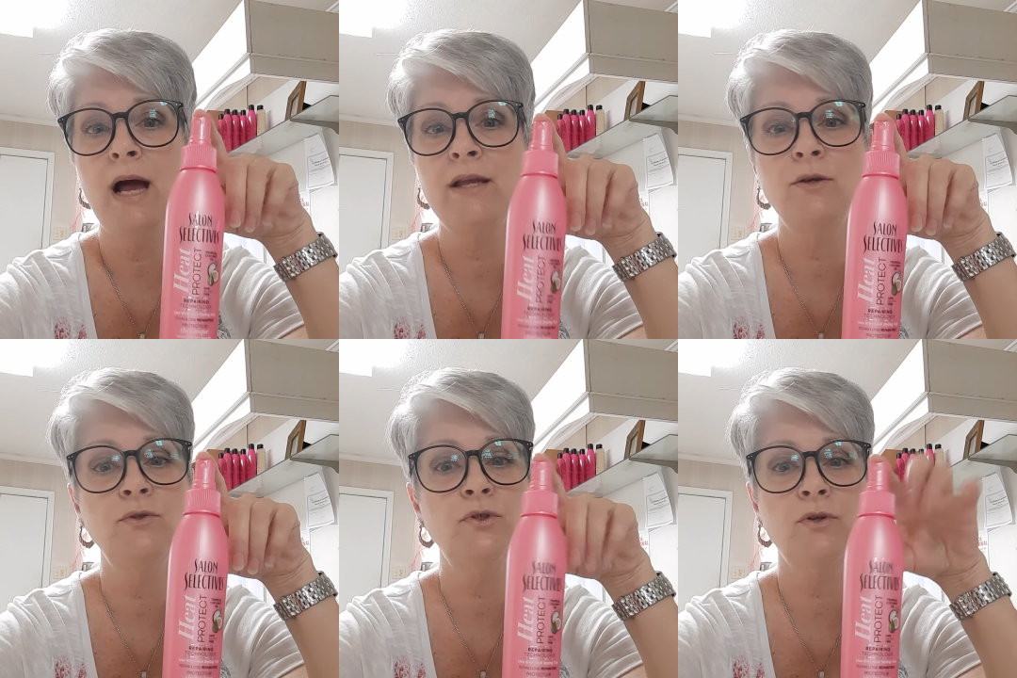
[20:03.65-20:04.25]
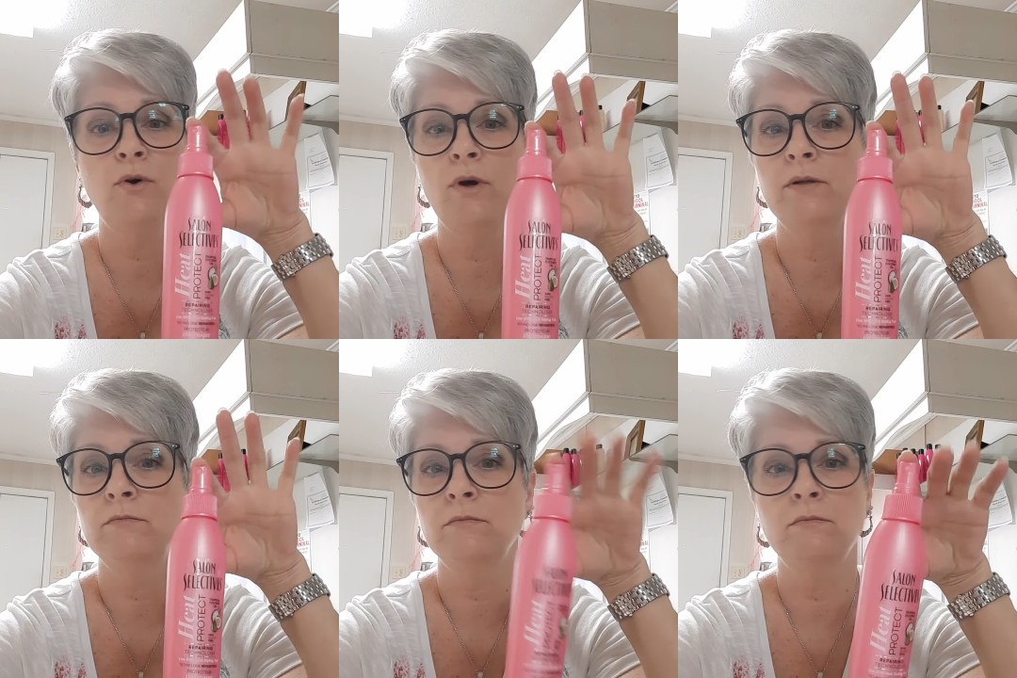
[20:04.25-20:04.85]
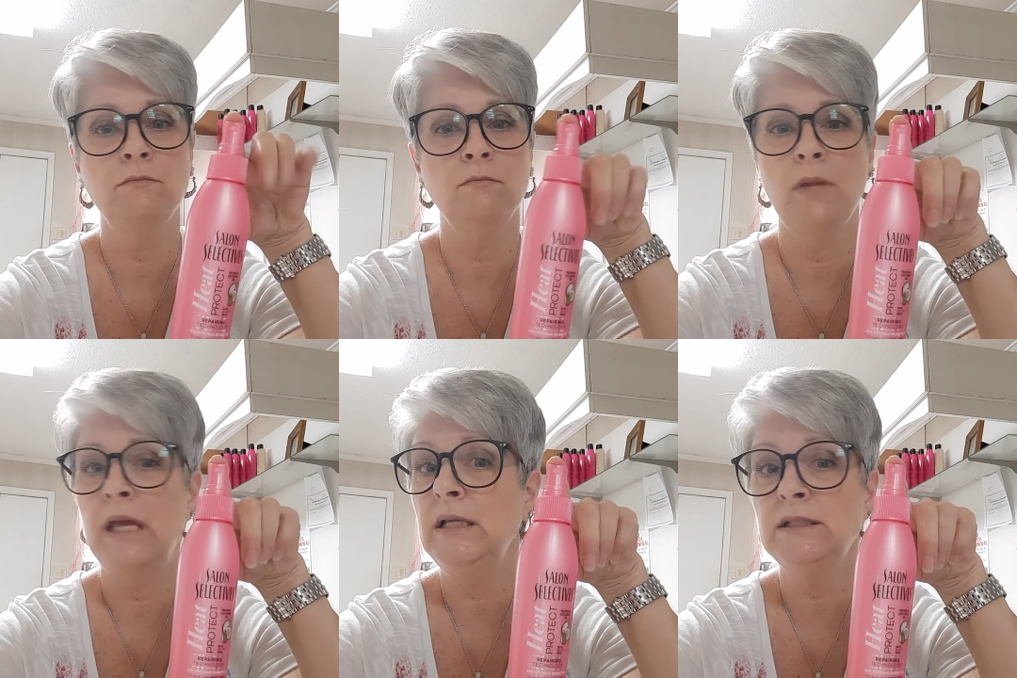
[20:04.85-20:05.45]
I use it on
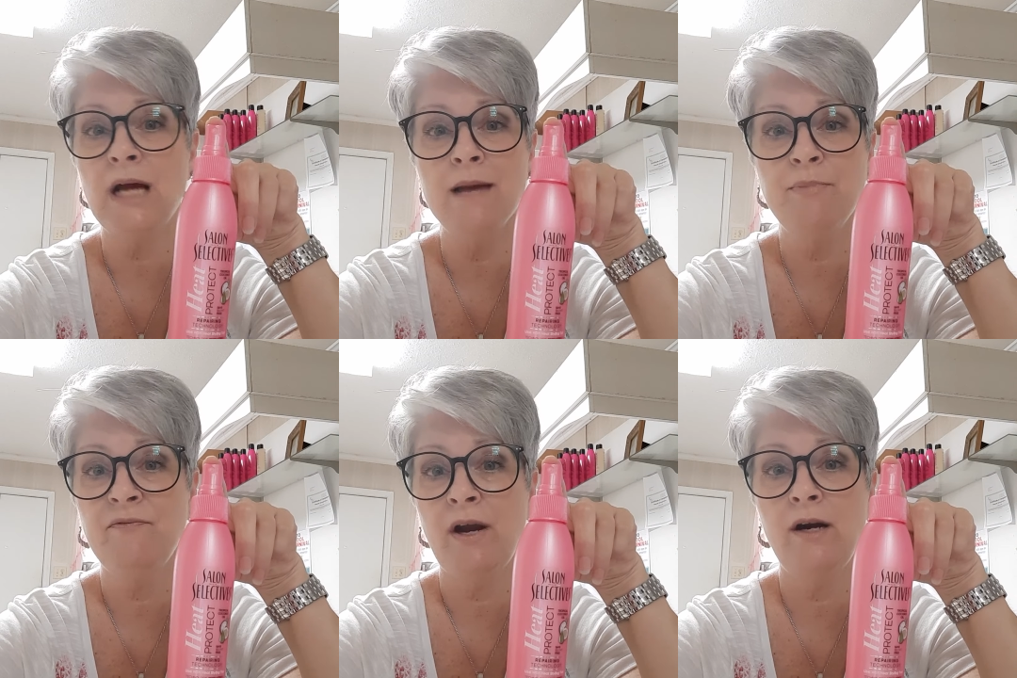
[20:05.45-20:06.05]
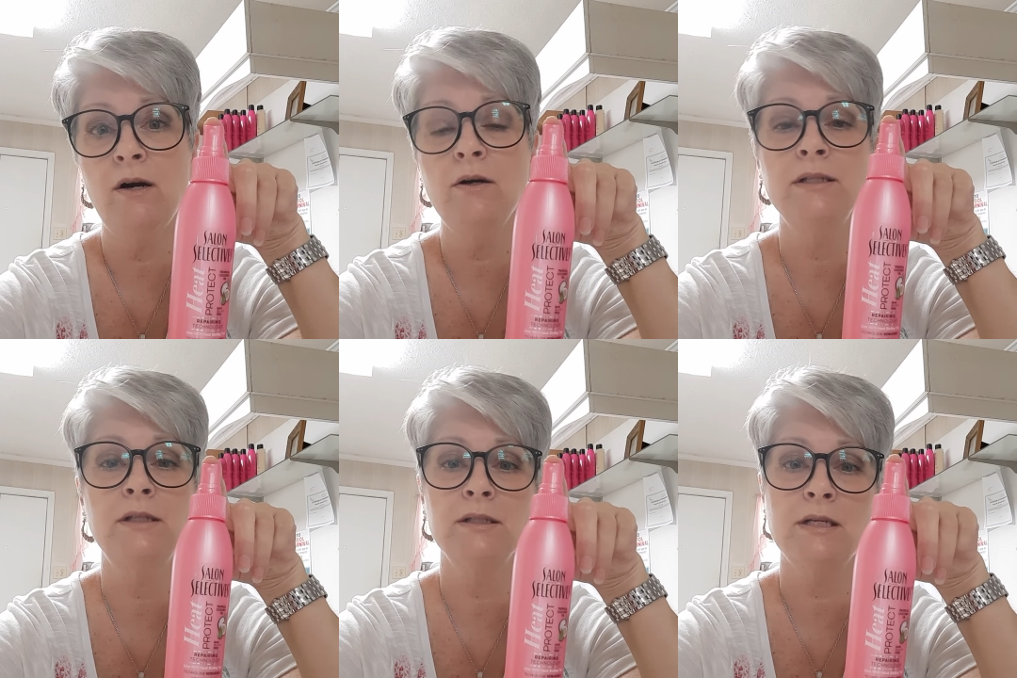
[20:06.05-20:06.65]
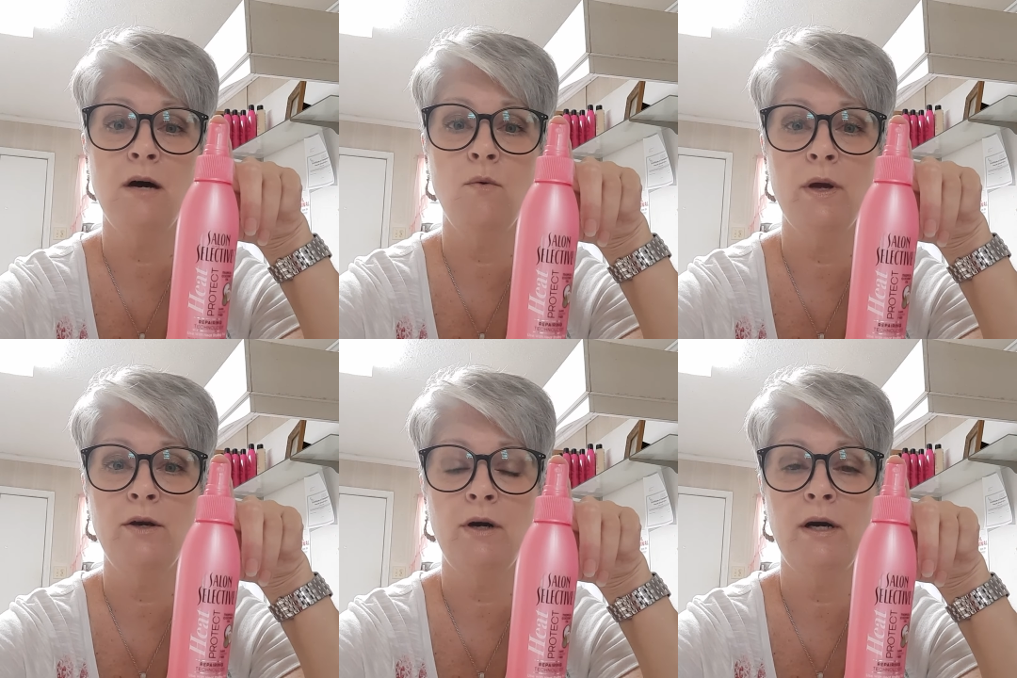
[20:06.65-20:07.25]
any type of hair. It does not
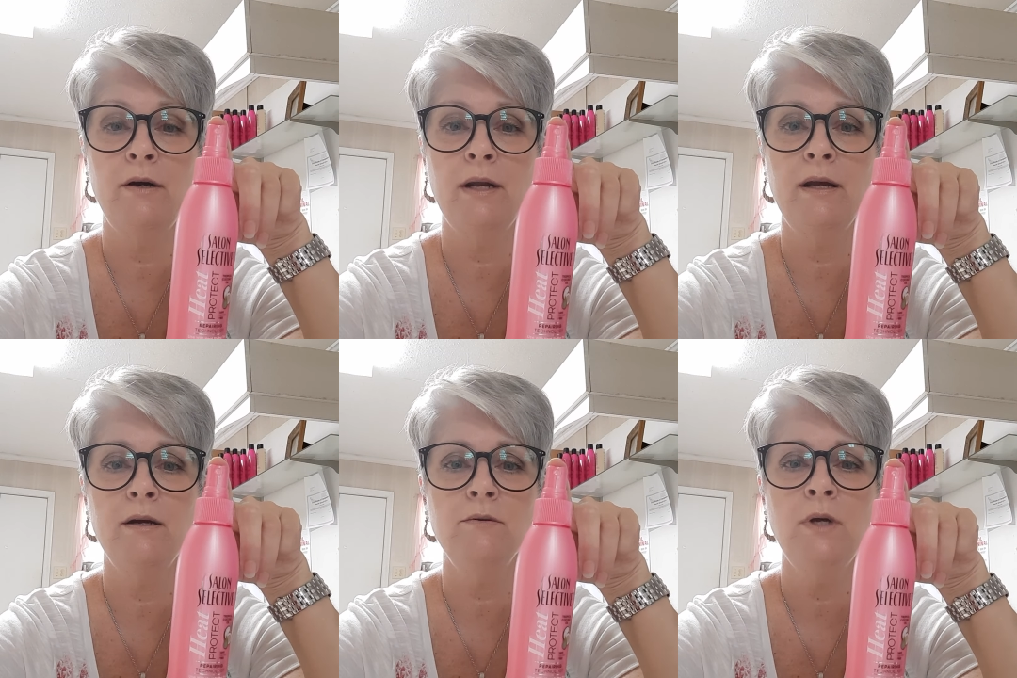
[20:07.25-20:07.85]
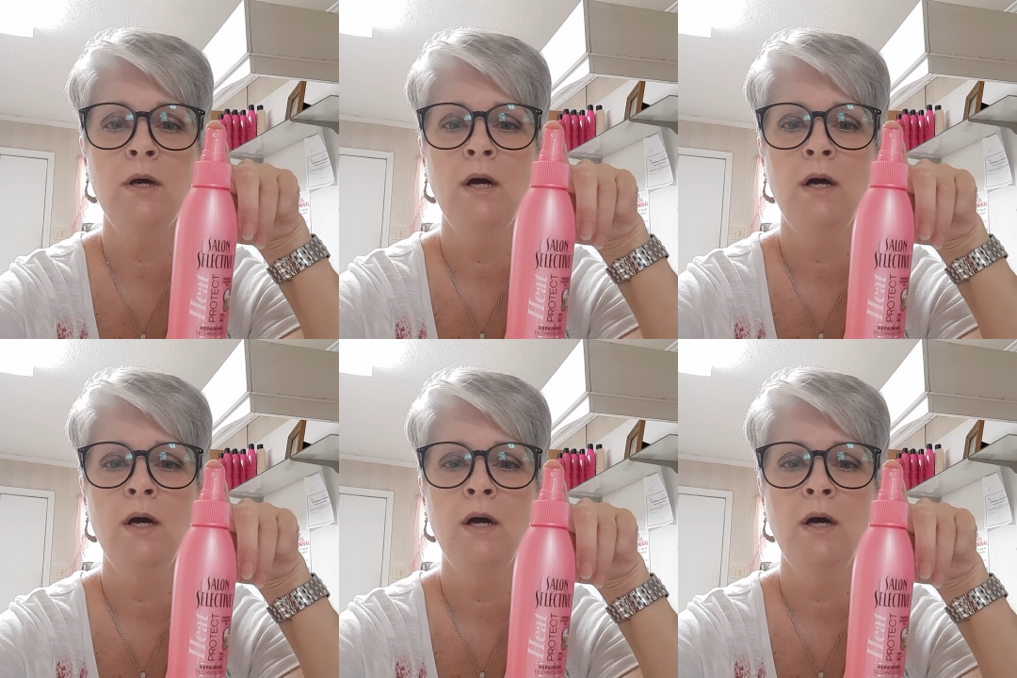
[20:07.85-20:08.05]
weigh your hair down.